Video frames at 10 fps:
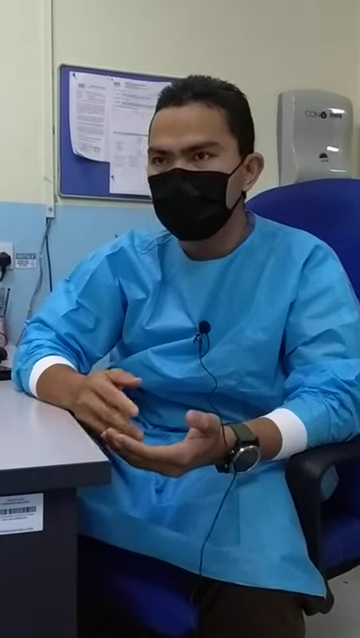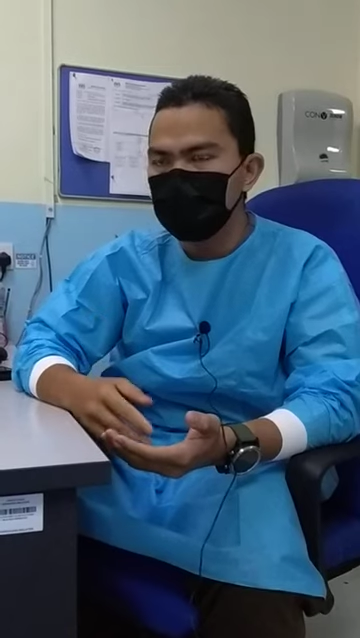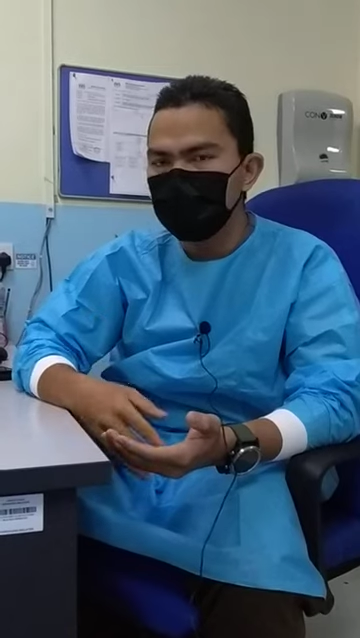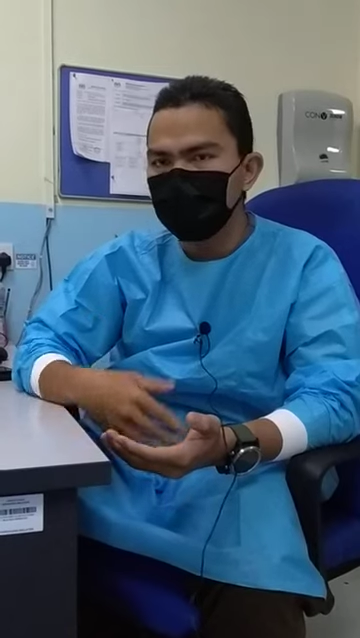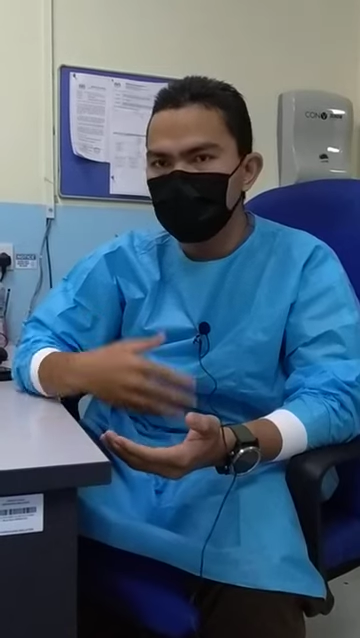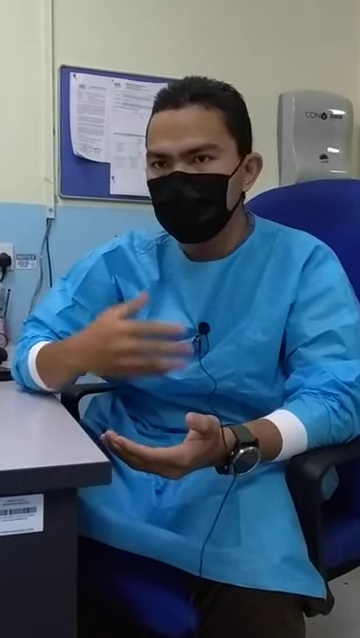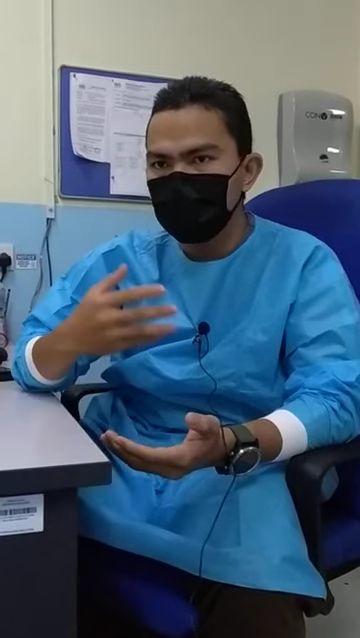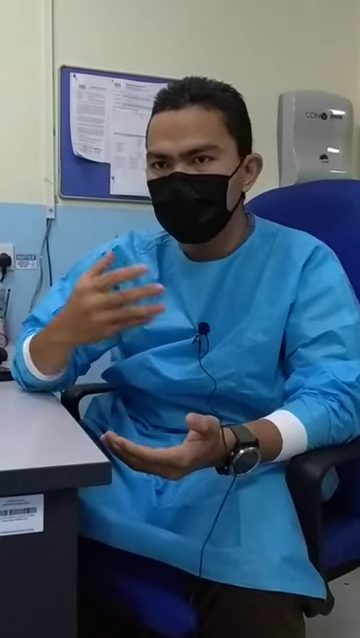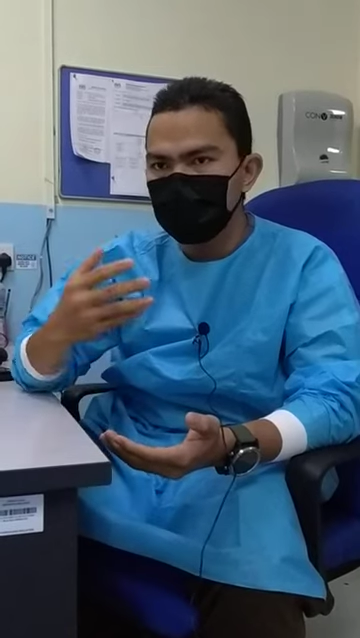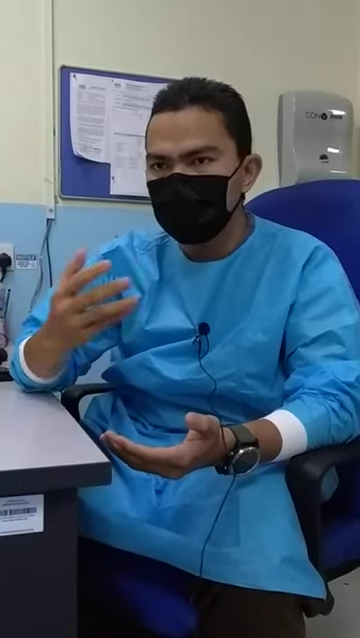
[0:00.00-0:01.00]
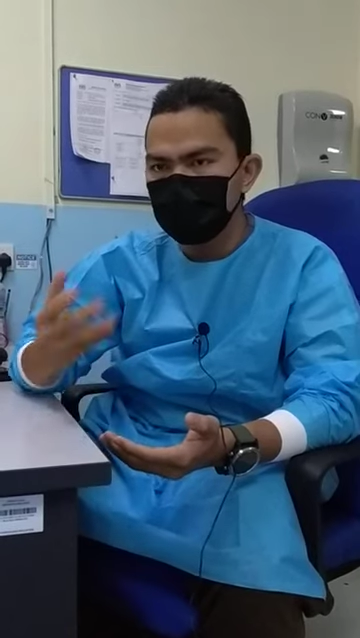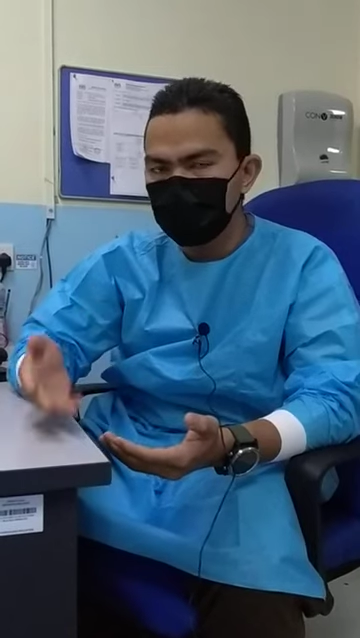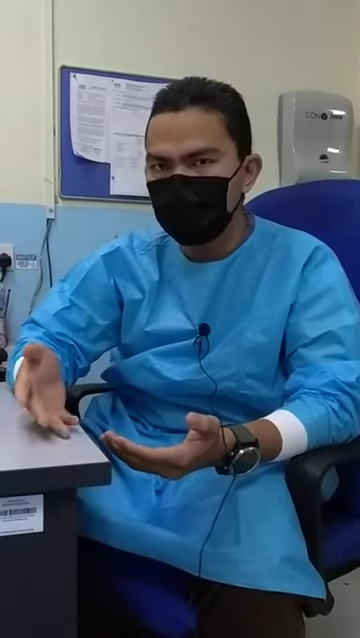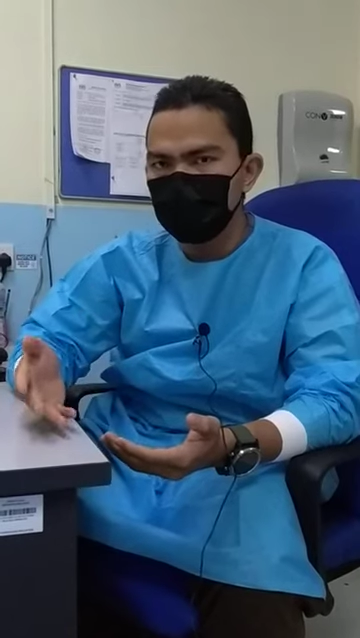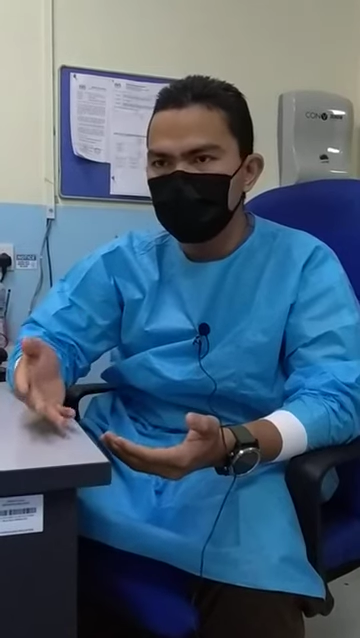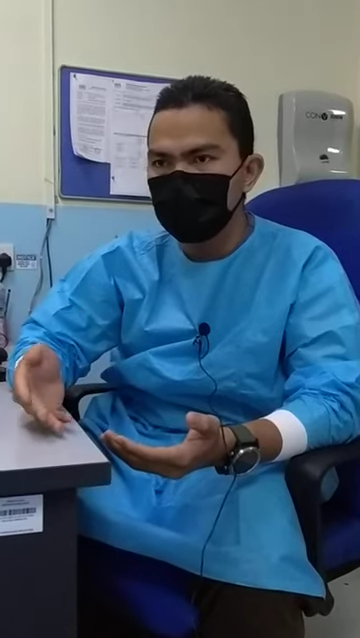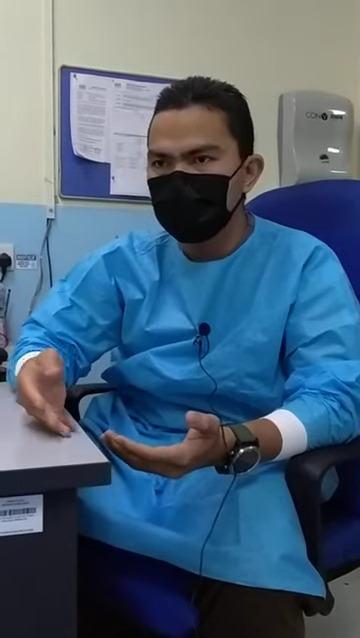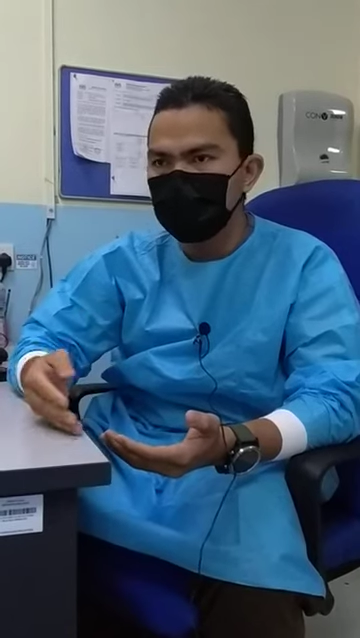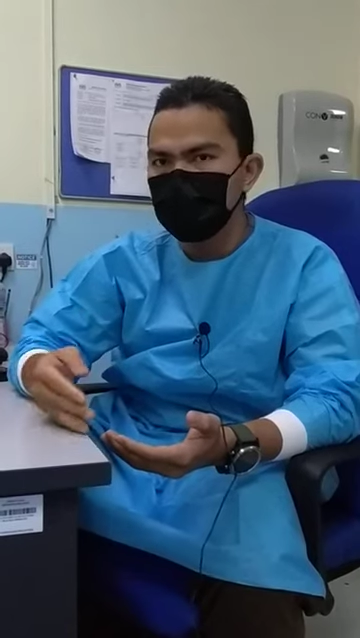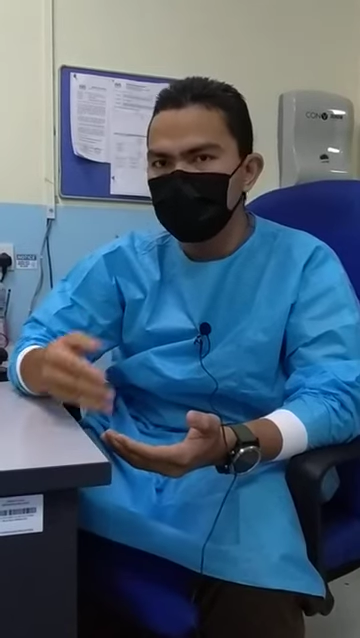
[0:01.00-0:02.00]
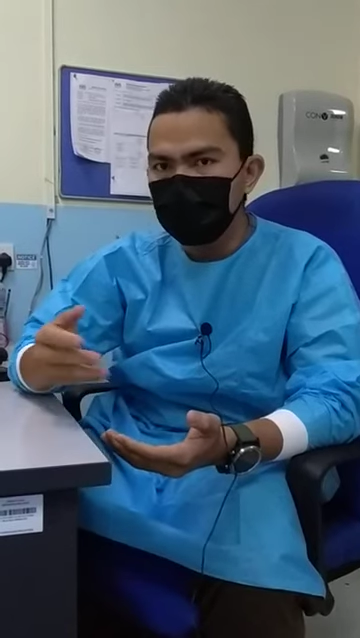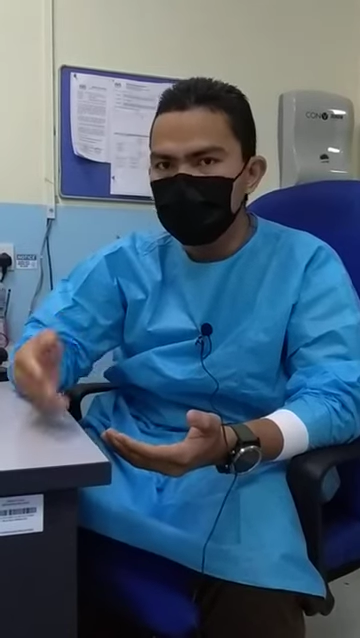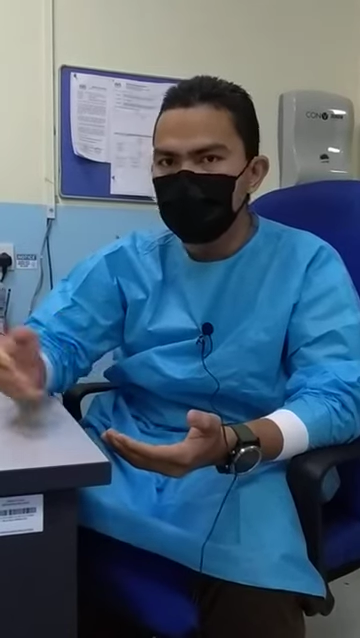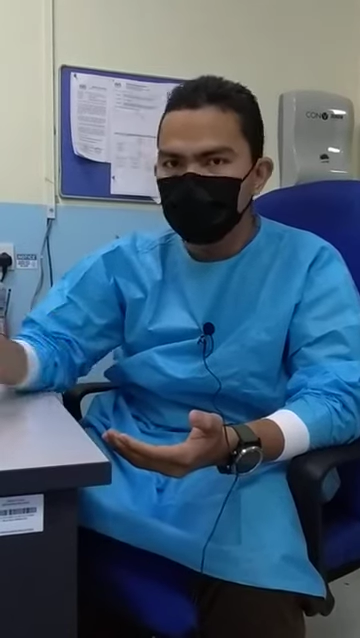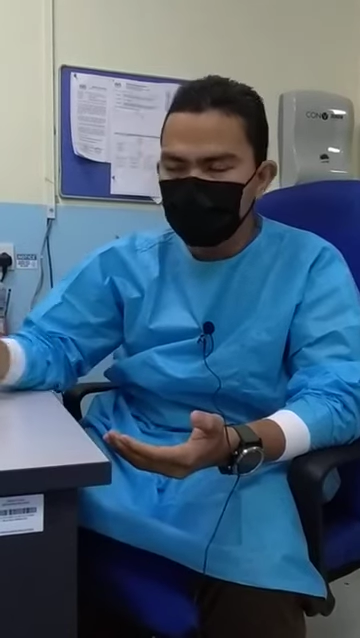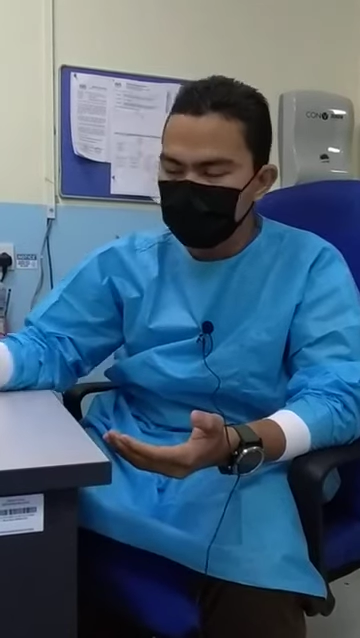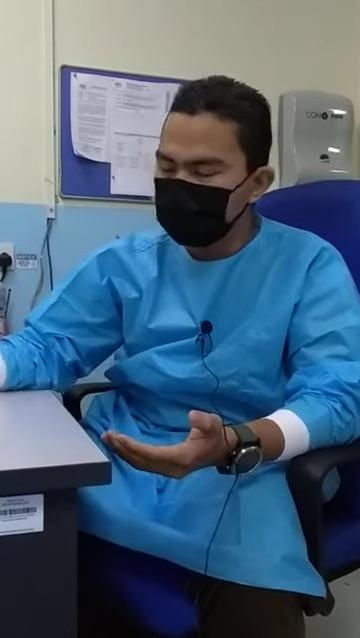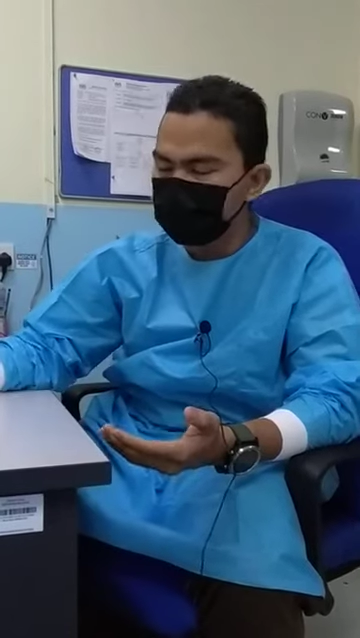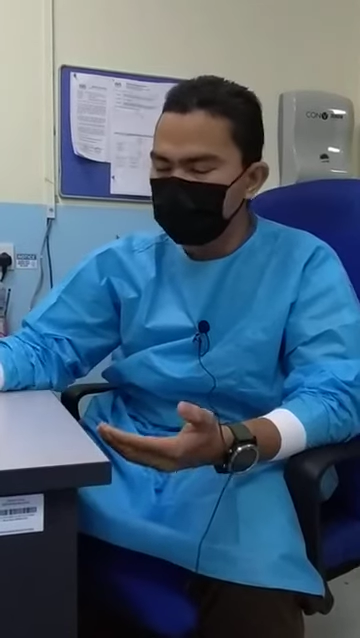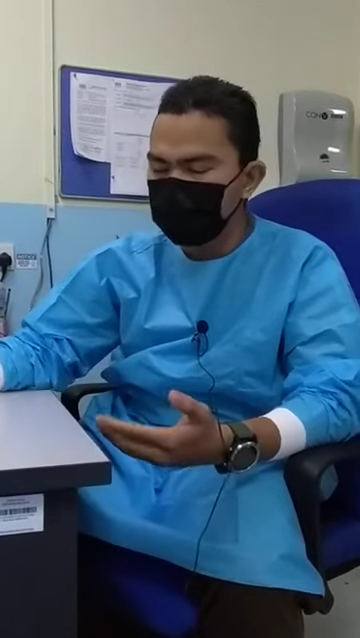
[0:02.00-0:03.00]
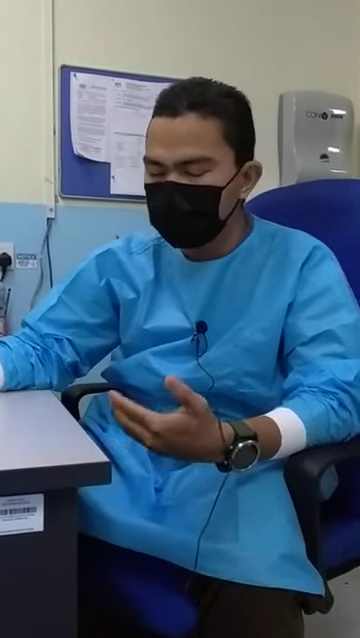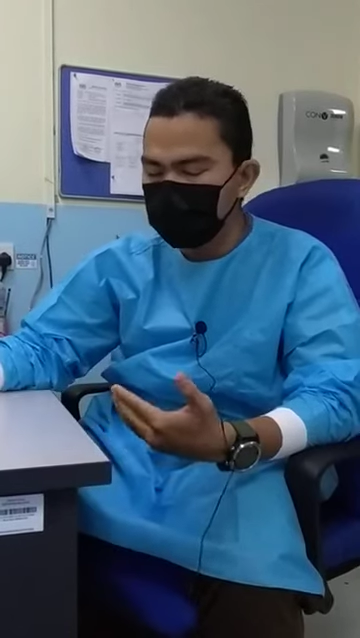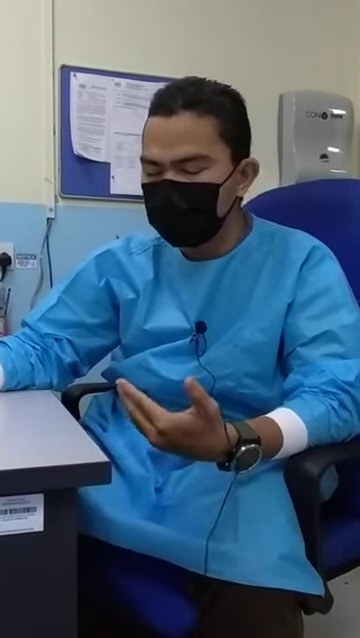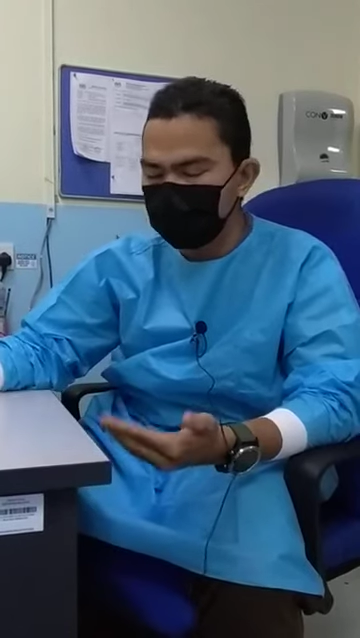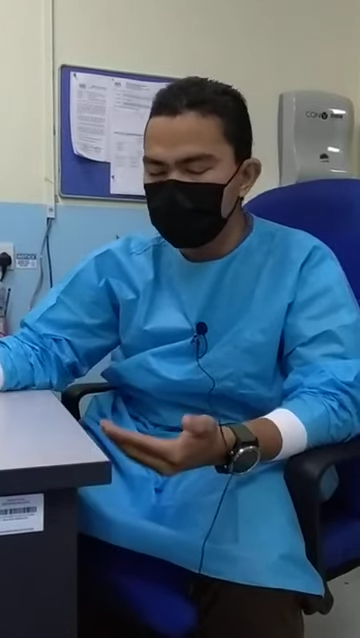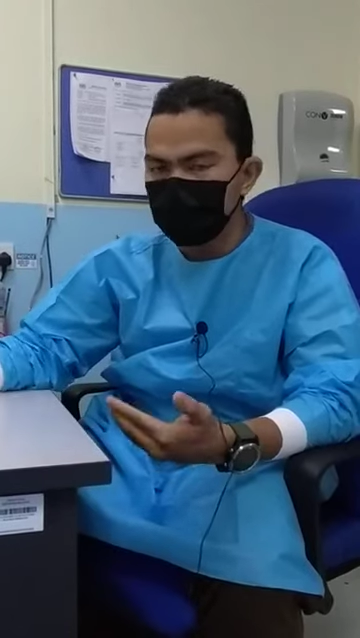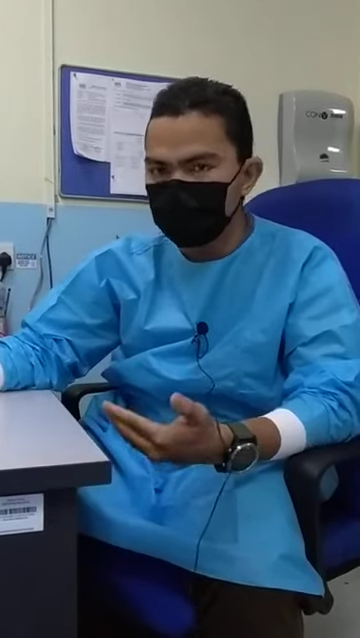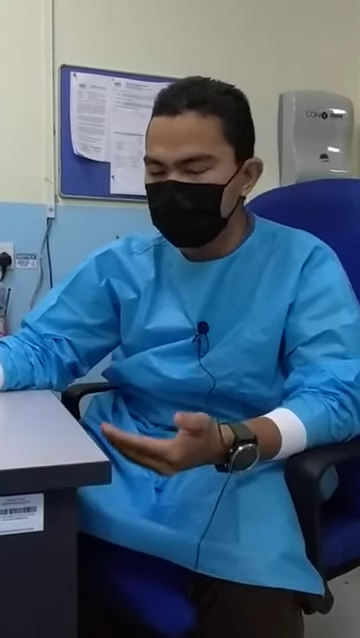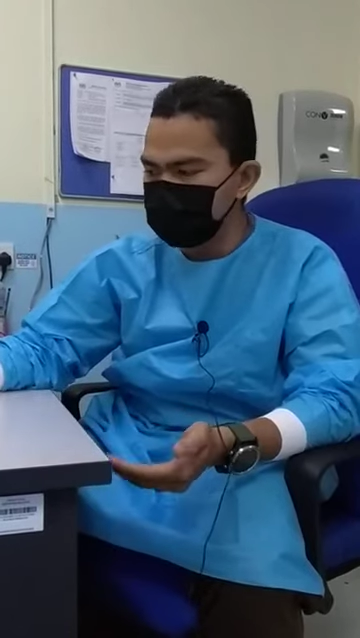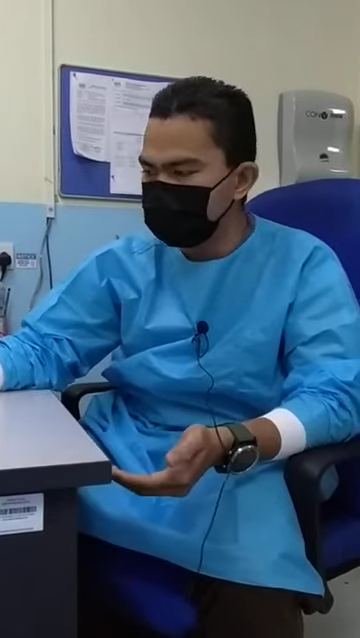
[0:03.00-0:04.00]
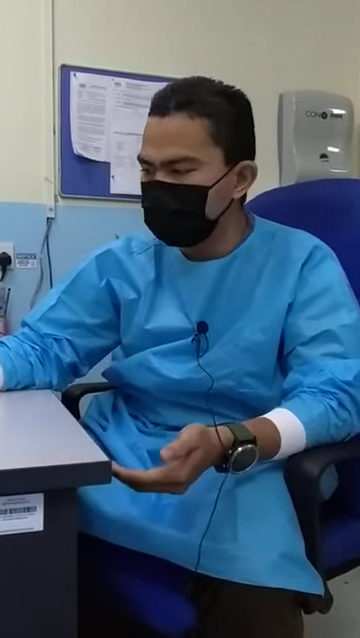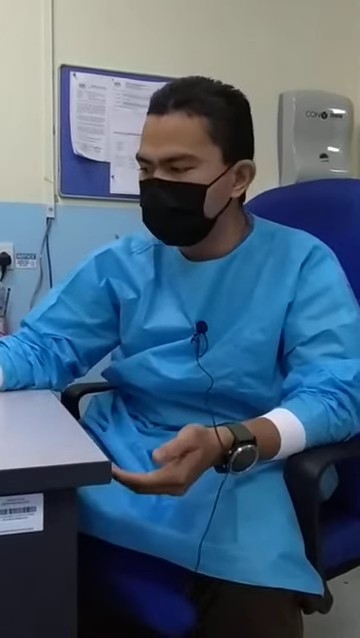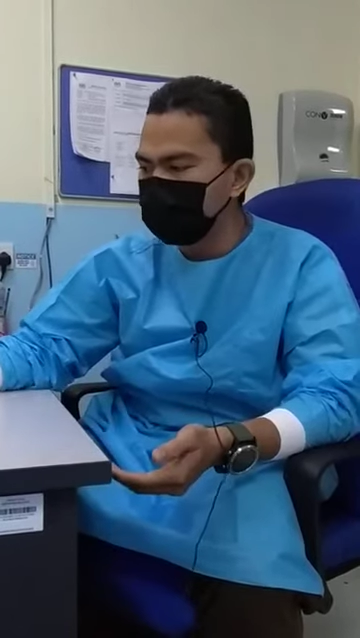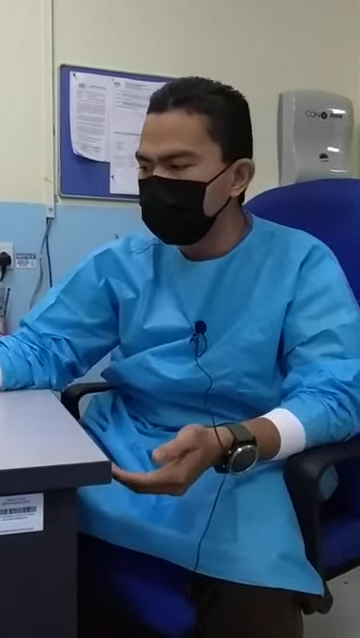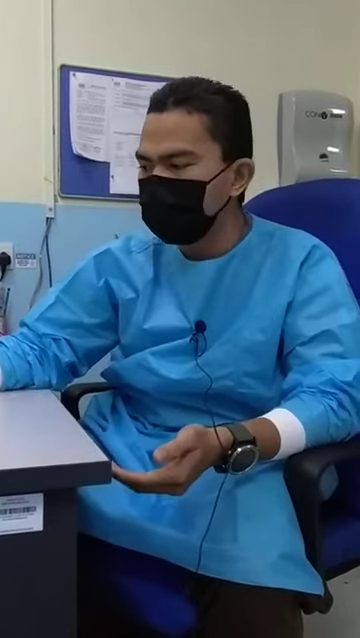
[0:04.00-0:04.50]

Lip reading: if we doing in the early phase of the injury.